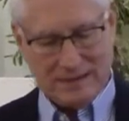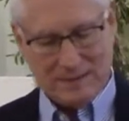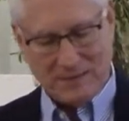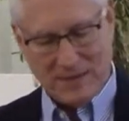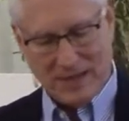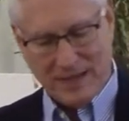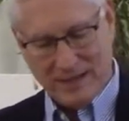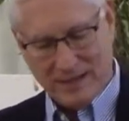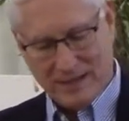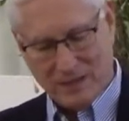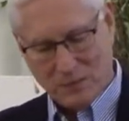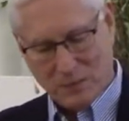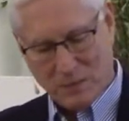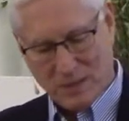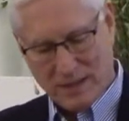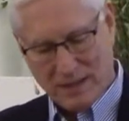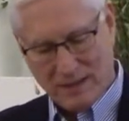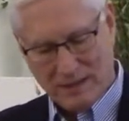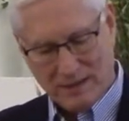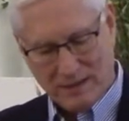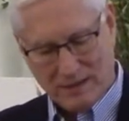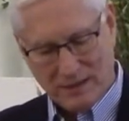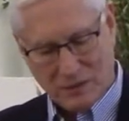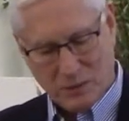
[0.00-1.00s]
By this
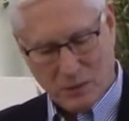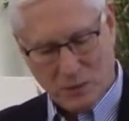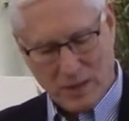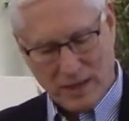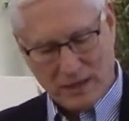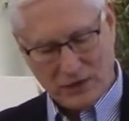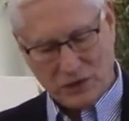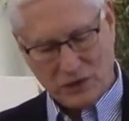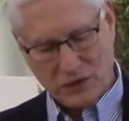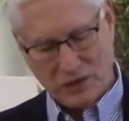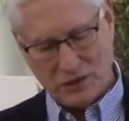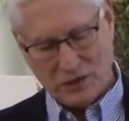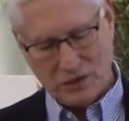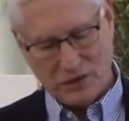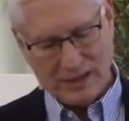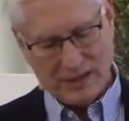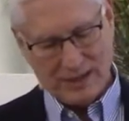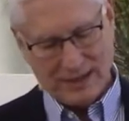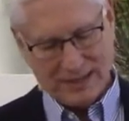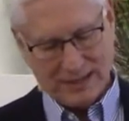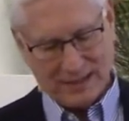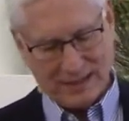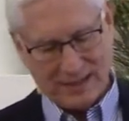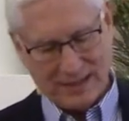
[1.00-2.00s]
one question,
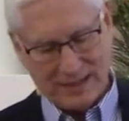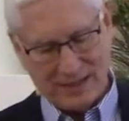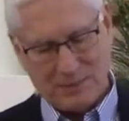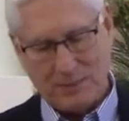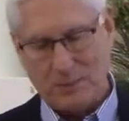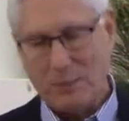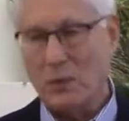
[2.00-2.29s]
Jesus has